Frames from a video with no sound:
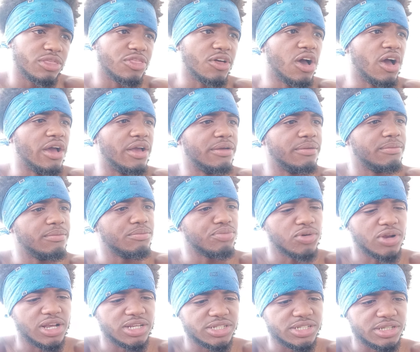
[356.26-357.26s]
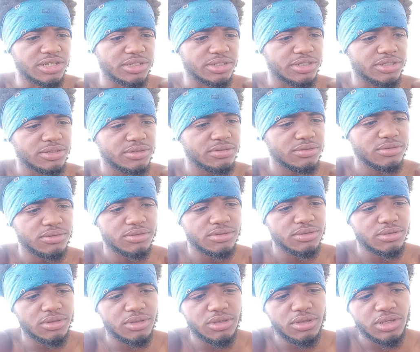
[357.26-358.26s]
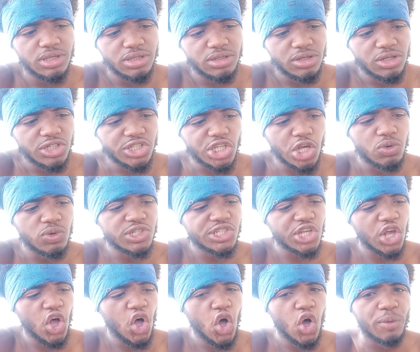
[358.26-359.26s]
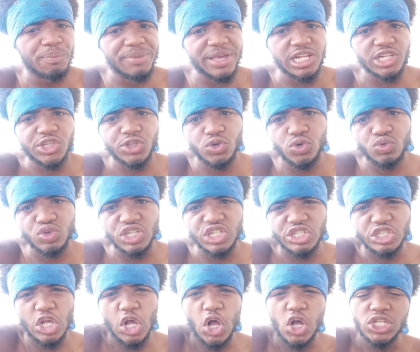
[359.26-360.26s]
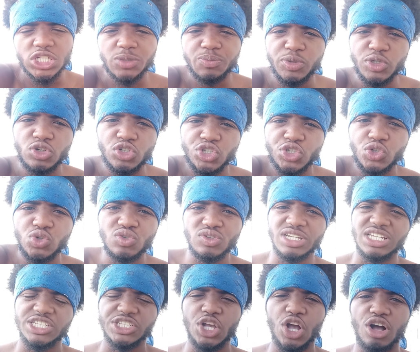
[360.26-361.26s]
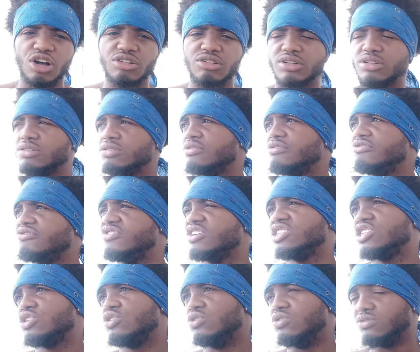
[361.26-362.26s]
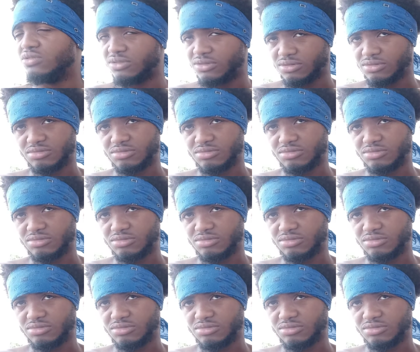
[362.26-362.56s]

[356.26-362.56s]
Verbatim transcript: thought process. So it's all mental, it's all spiritual, it's all physical.